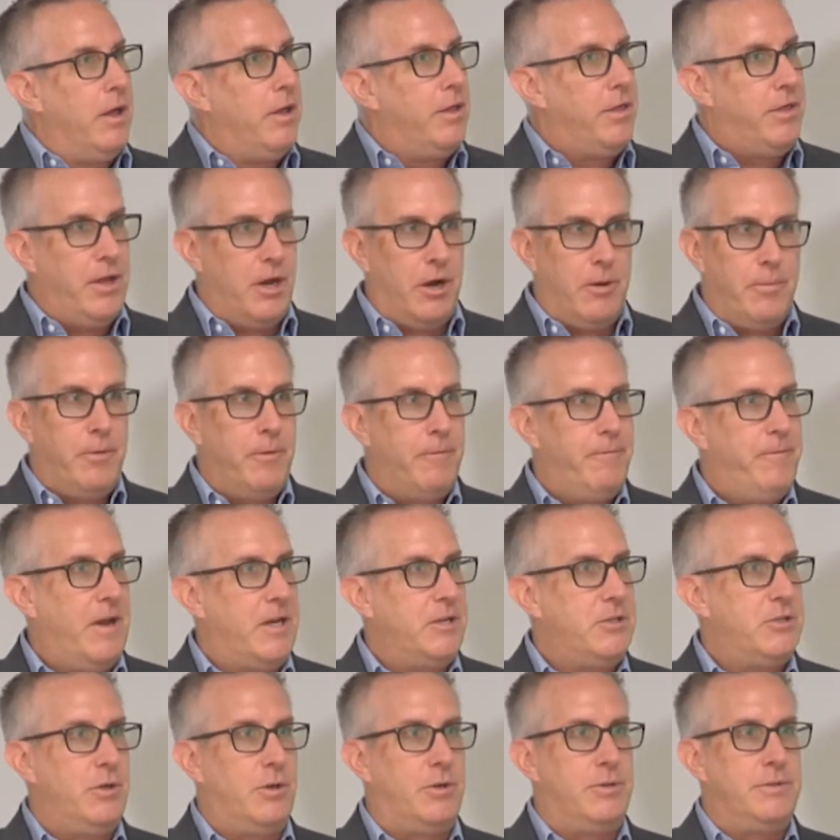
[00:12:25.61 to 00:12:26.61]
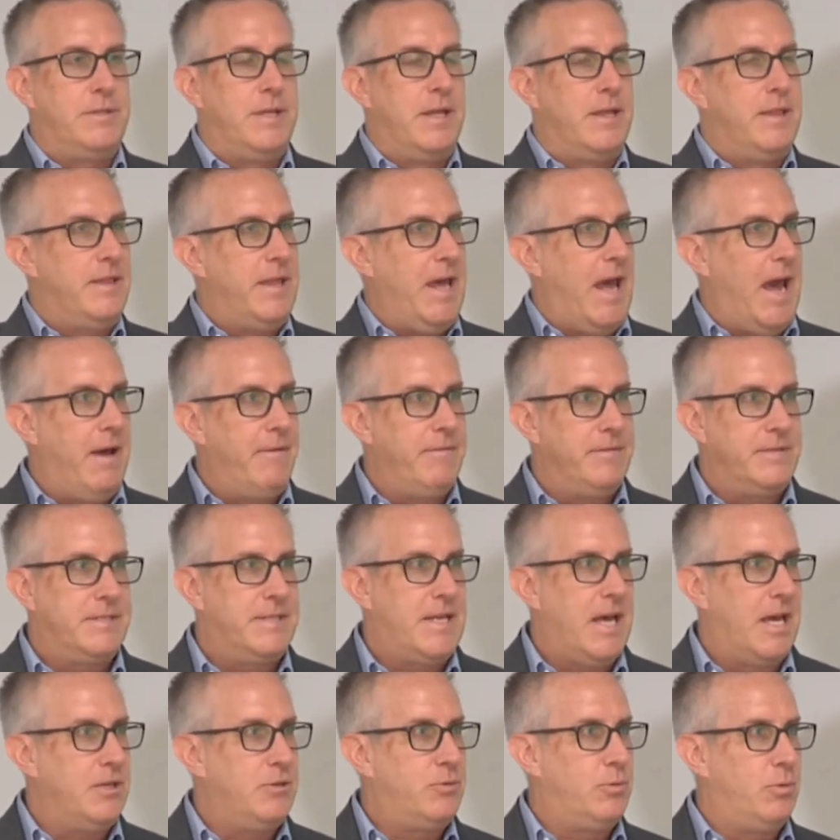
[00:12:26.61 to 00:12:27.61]
They're professionals, they have a
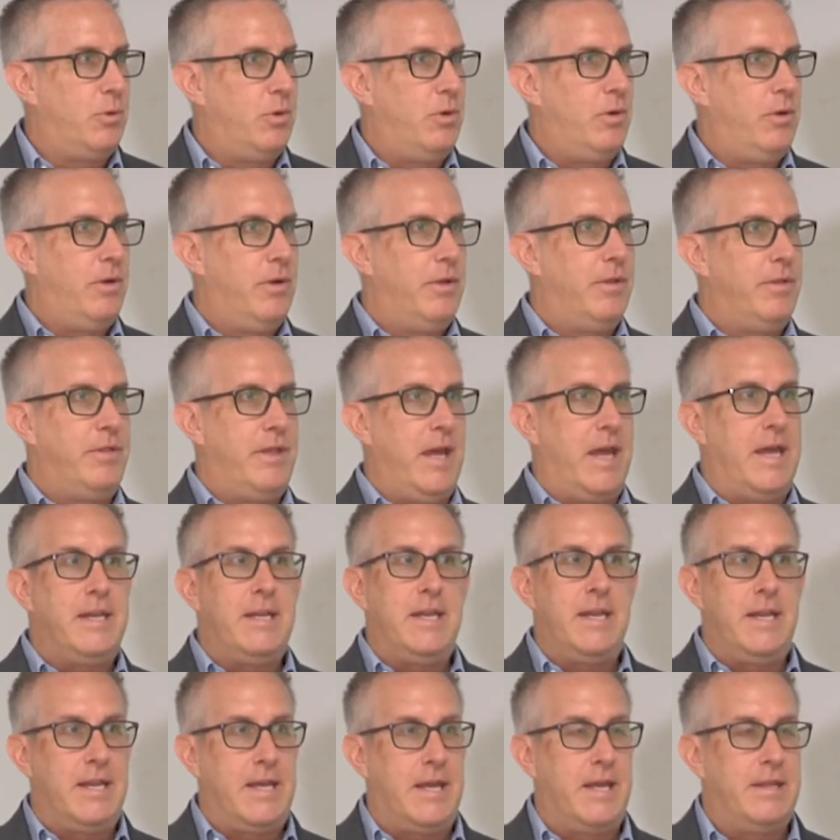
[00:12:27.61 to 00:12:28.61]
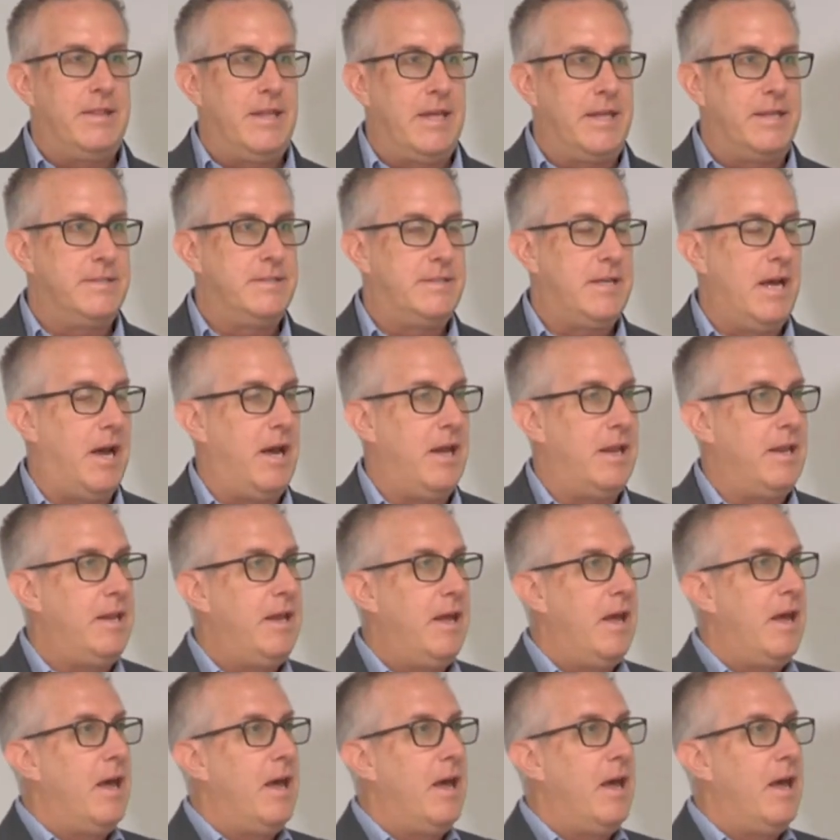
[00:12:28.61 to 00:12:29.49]
schedule, they need to get things done